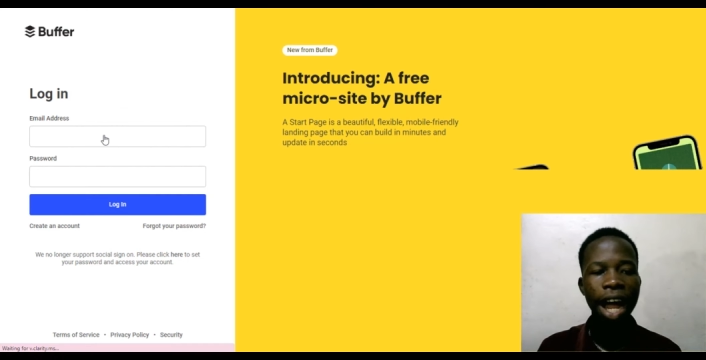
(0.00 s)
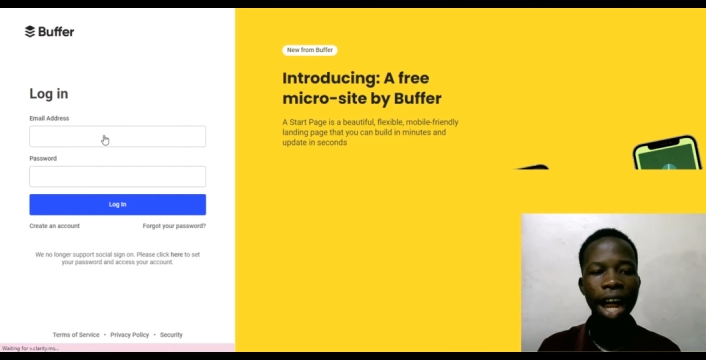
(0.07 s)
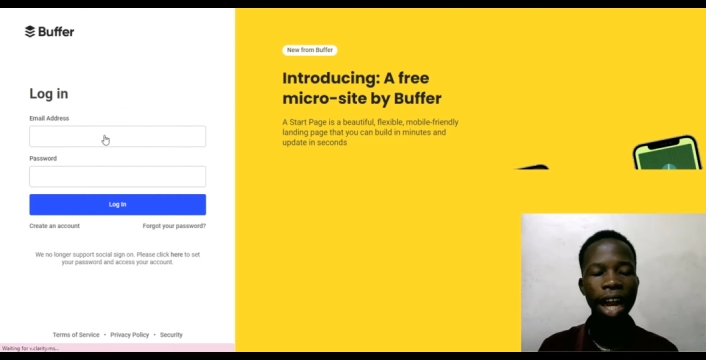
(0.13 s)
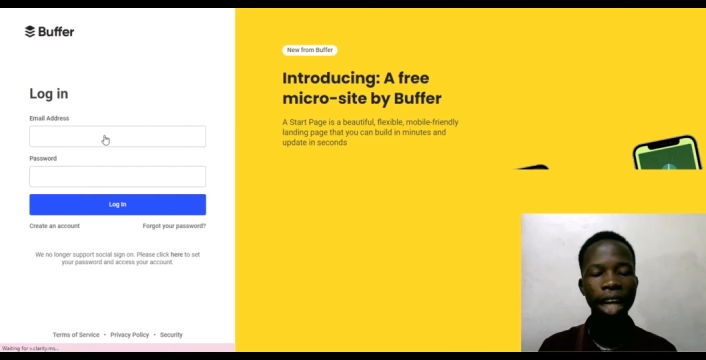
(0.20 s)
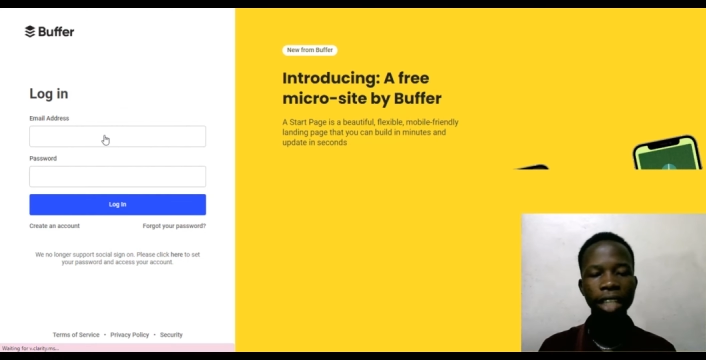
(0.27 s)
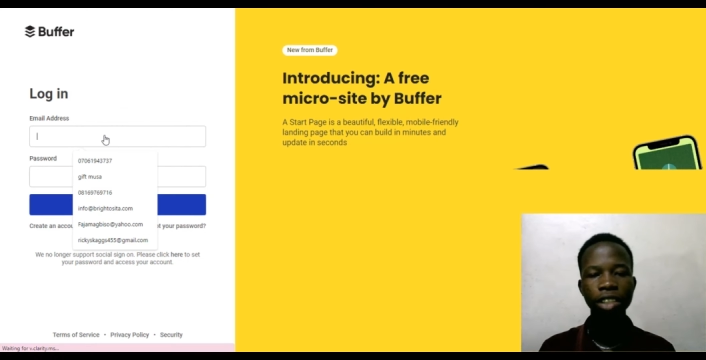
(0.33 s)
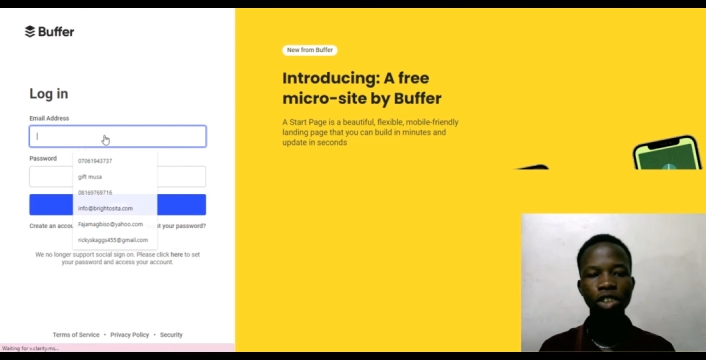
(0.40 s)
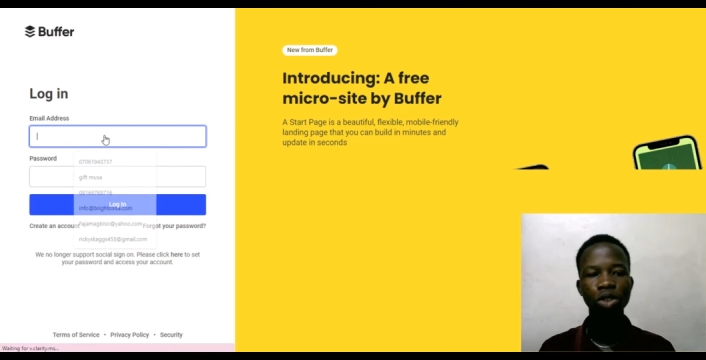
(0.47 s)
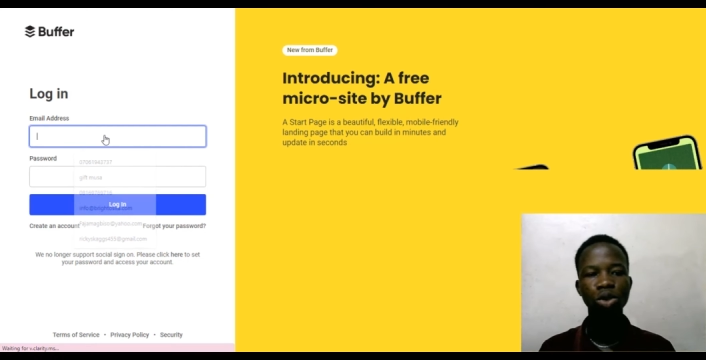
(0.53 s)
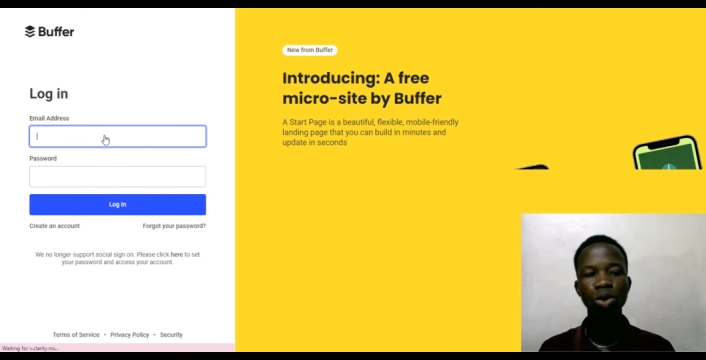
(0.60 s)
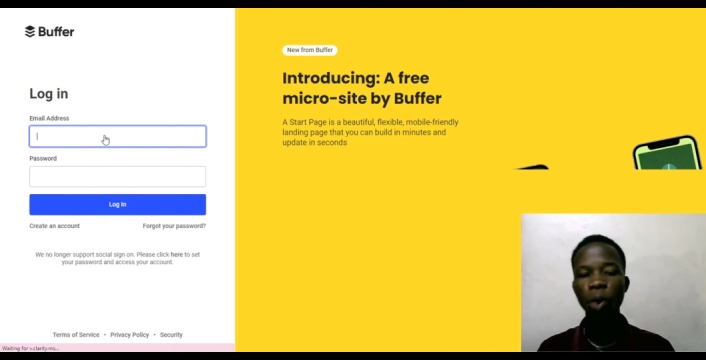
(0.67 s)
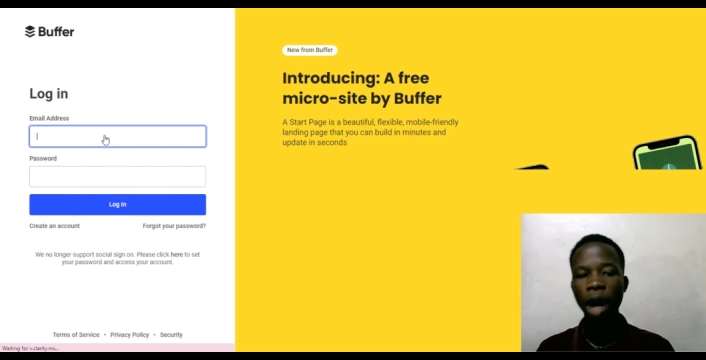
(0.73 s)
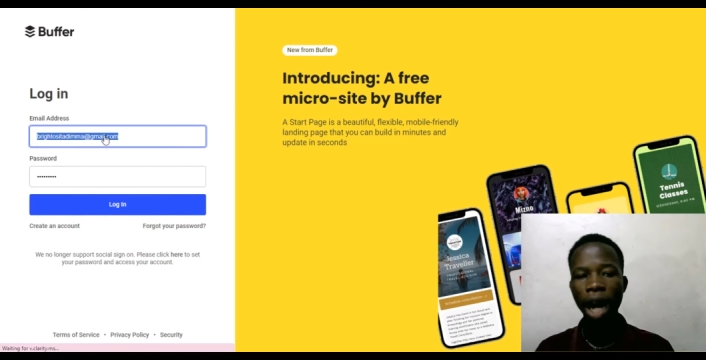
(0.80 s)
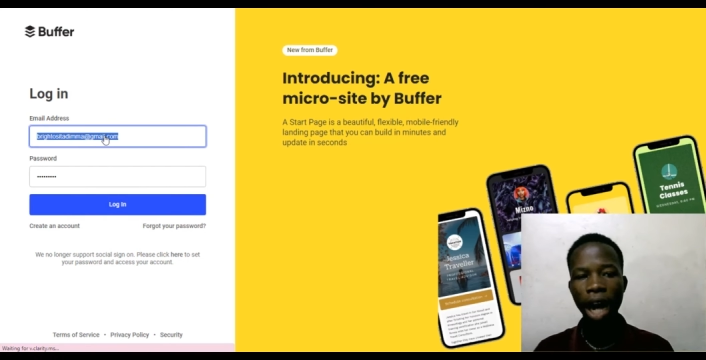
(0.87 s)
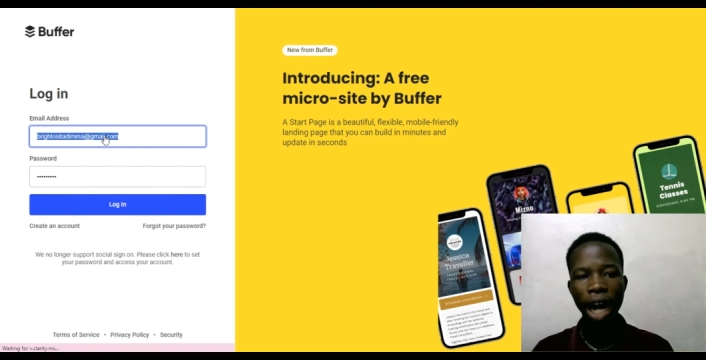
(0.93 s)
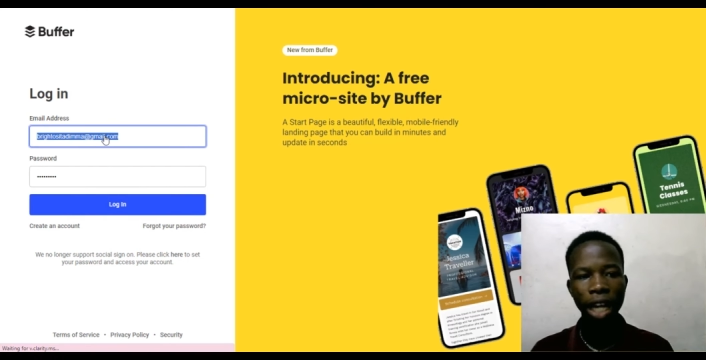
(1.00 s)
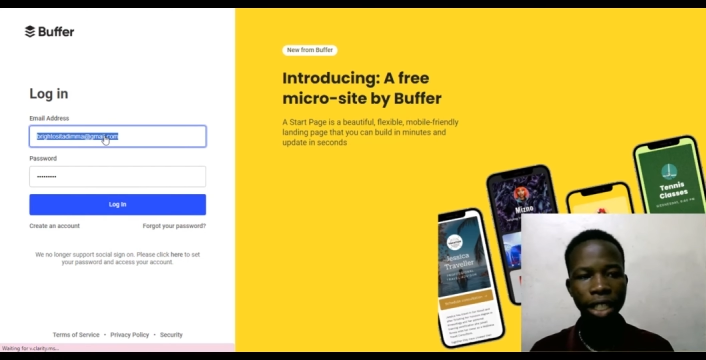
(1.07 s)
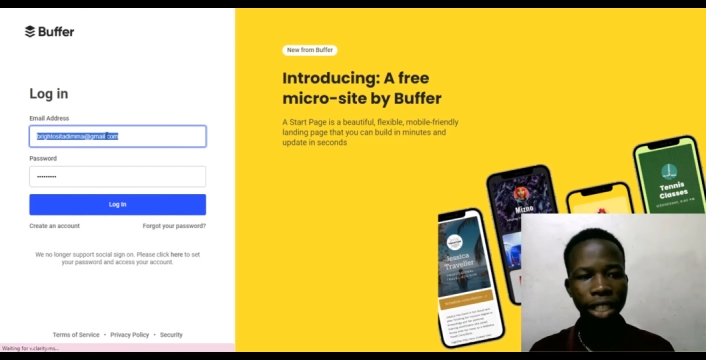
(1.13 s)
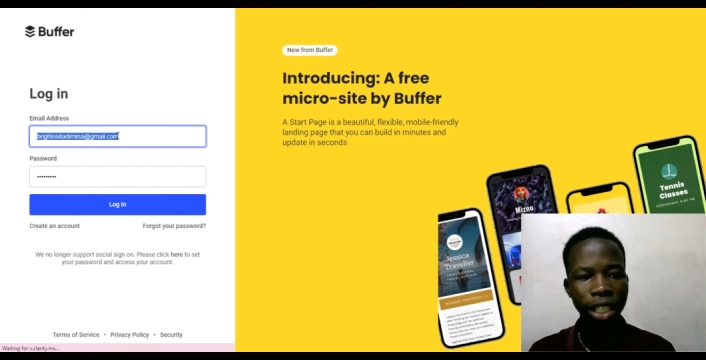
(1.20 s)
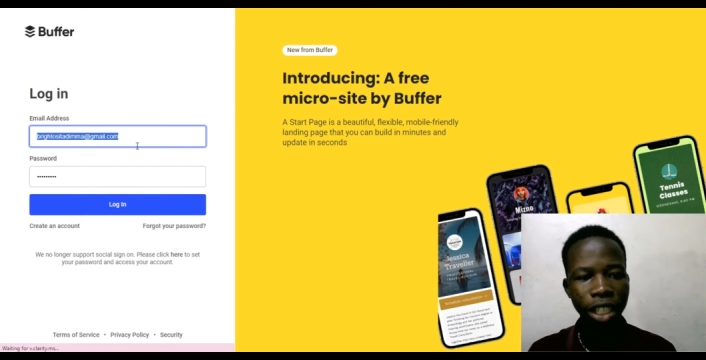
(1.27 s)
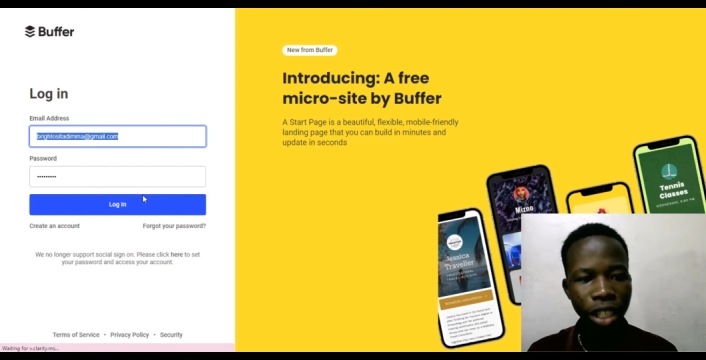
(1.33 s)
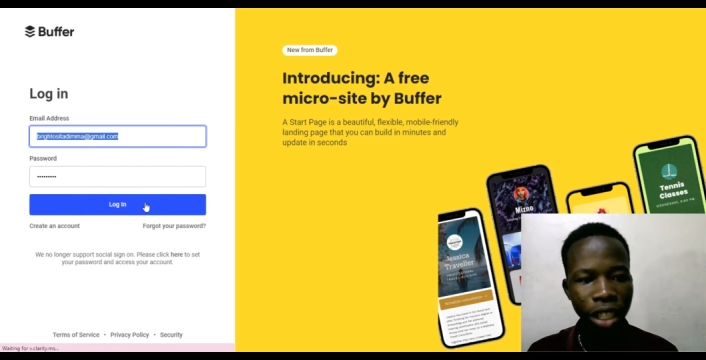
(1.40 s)
and you are
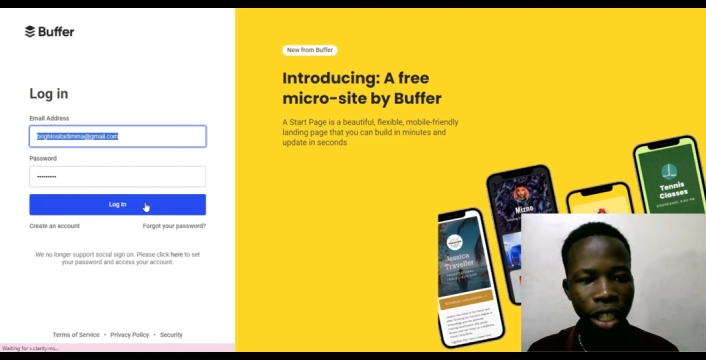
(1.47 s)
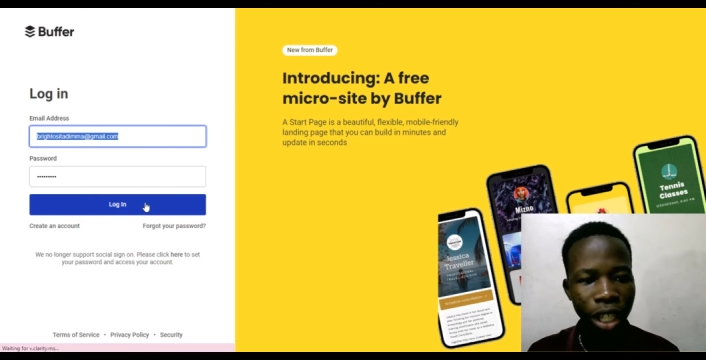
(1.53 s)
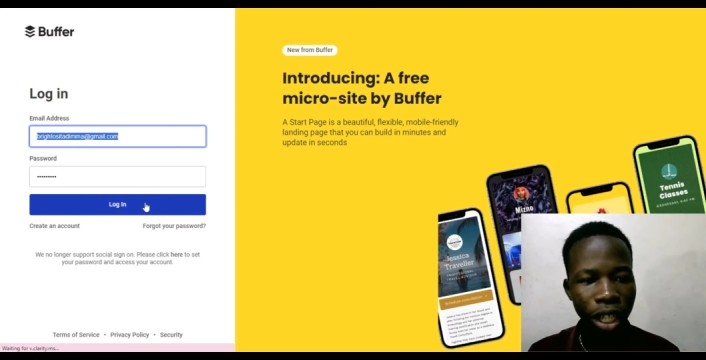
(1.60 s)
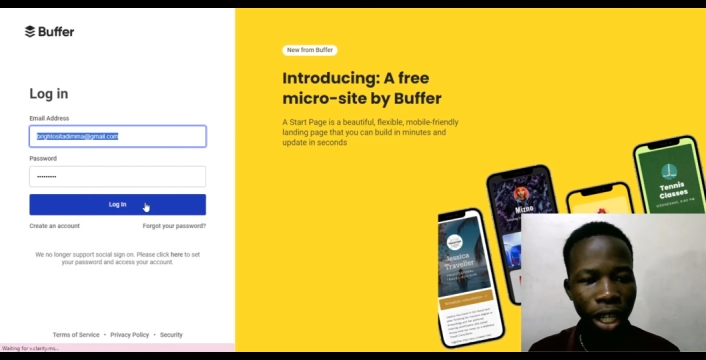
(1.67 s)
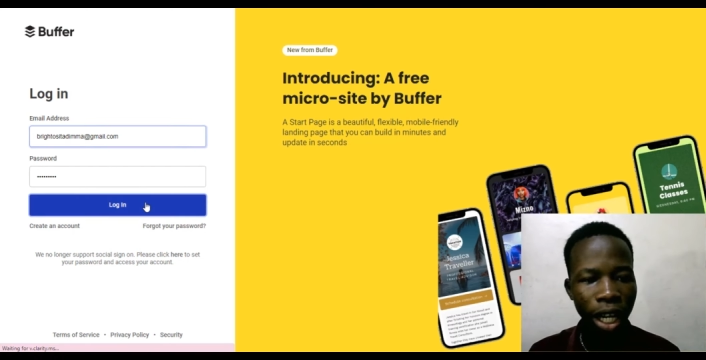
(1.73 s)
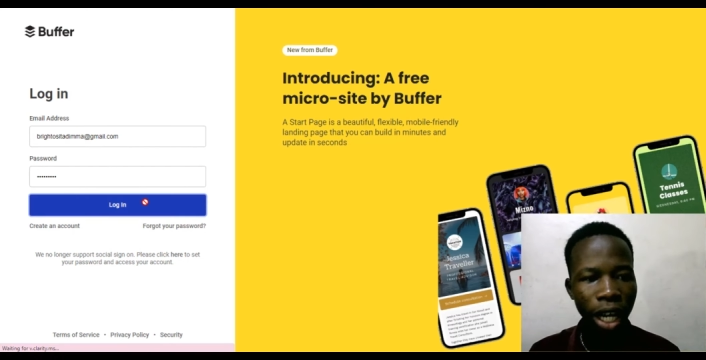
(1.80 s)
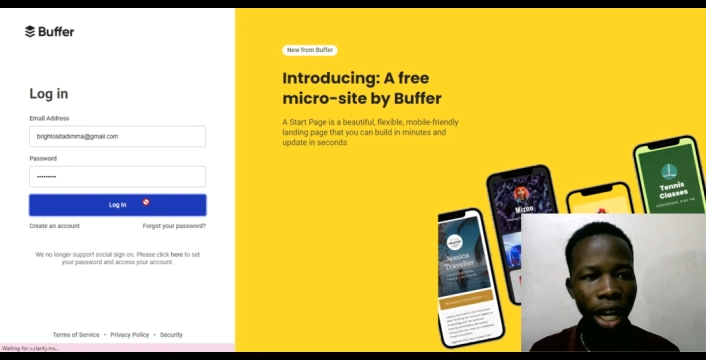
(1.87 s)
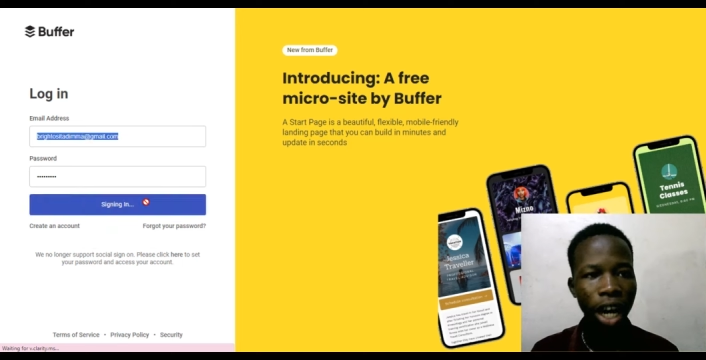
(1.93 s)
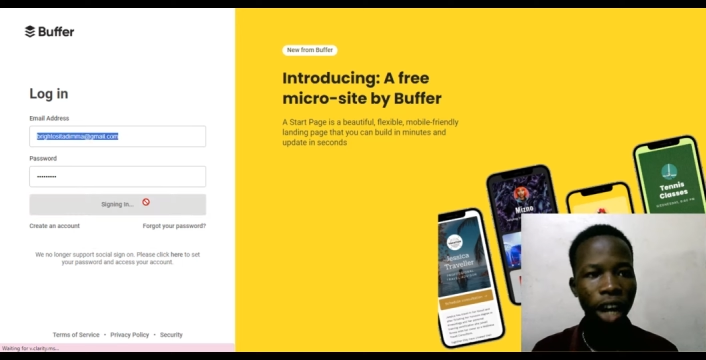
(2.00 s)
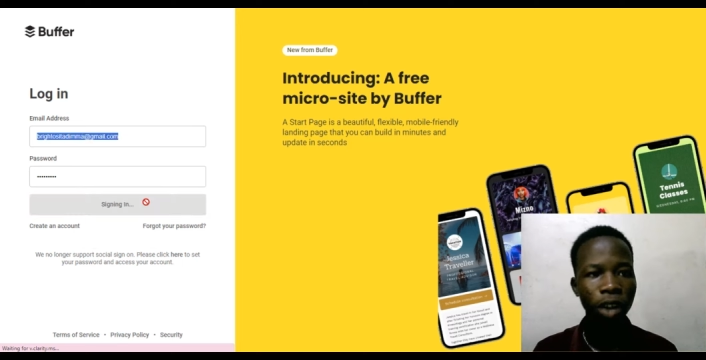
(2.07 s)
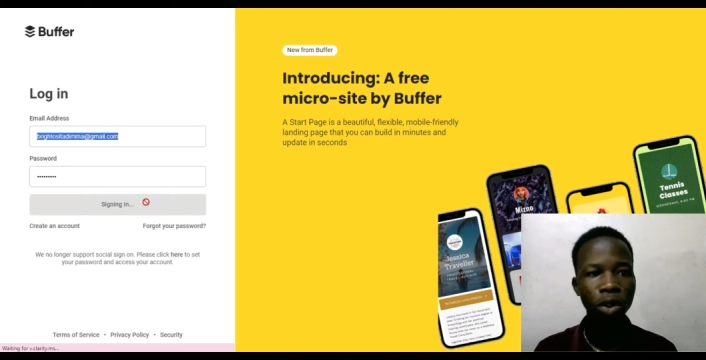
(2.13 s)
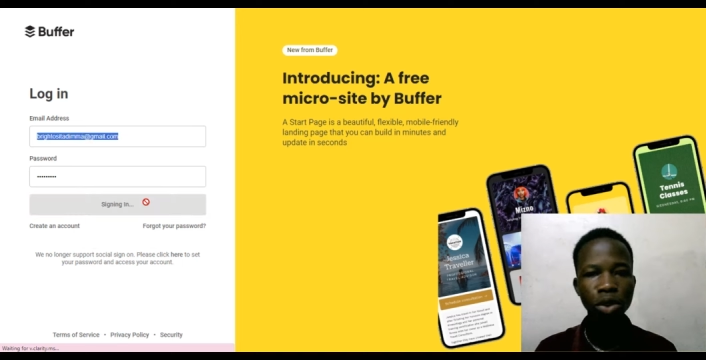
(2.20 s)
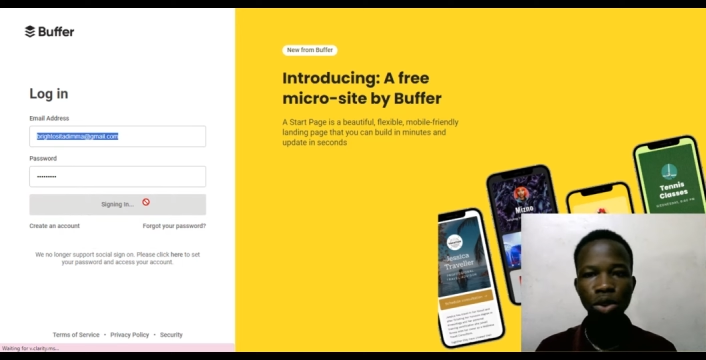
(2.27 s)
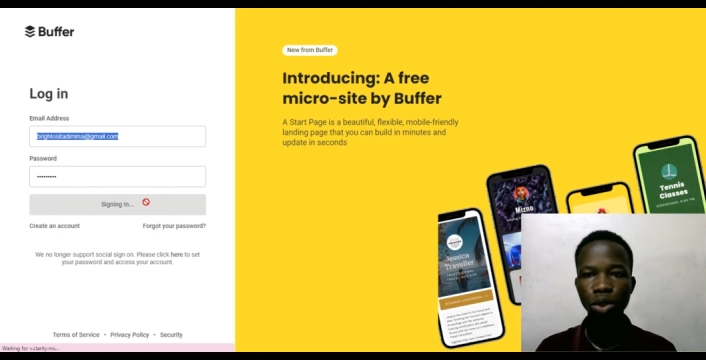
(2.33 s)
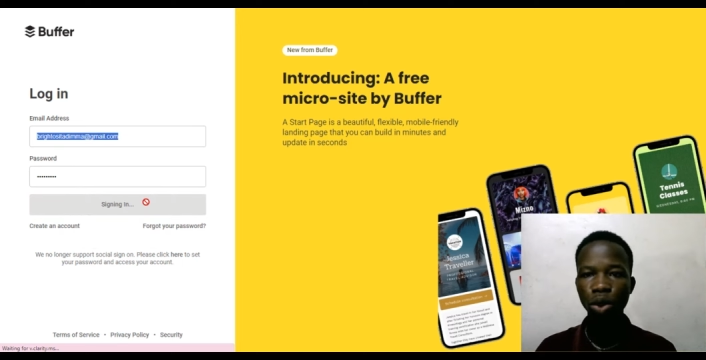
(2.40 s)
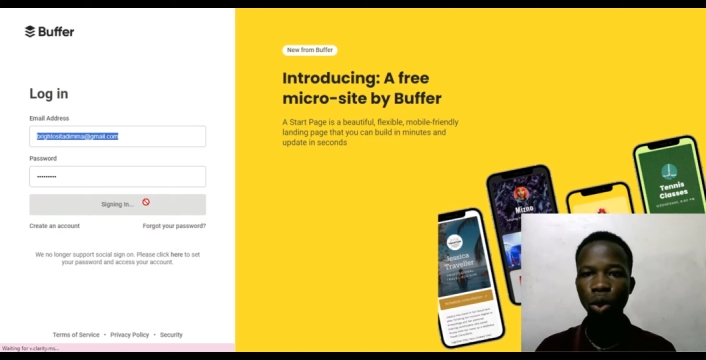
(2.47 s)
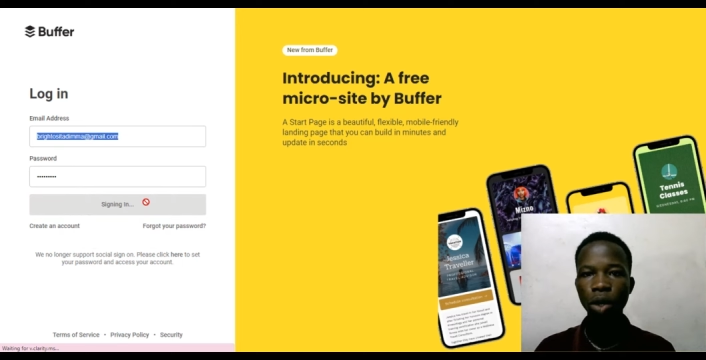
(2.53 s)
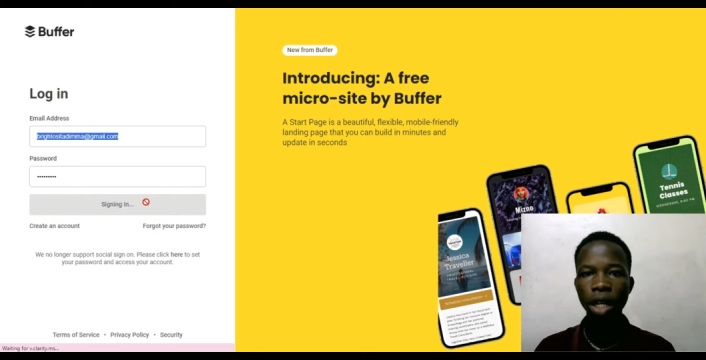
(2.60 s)
actually good to go.